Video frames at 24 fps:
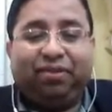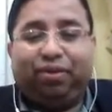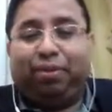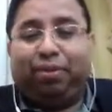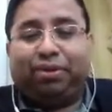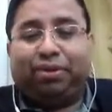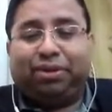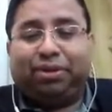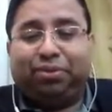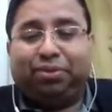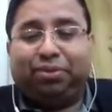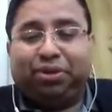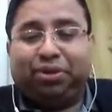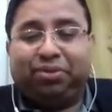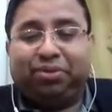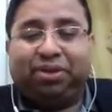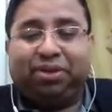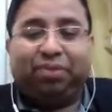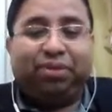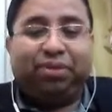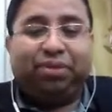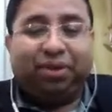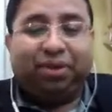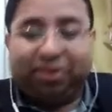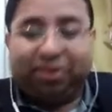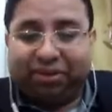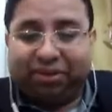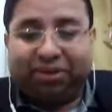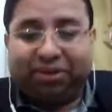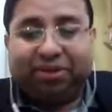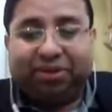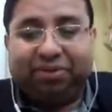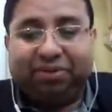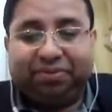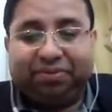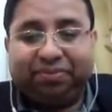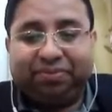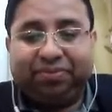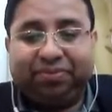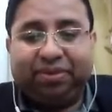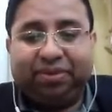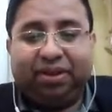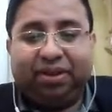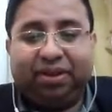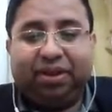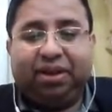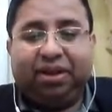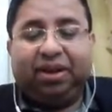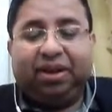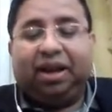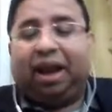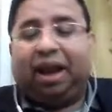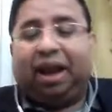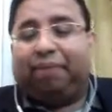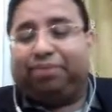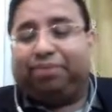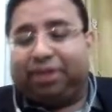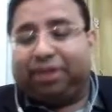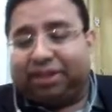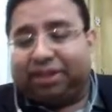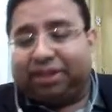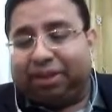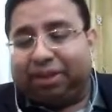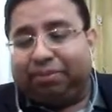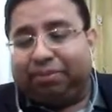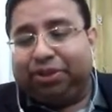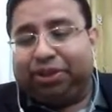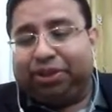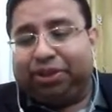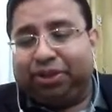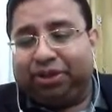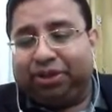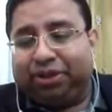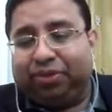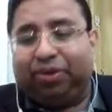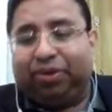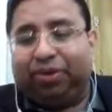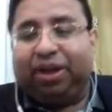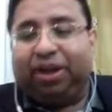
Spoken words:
Full board submission is something good. Abstract submission,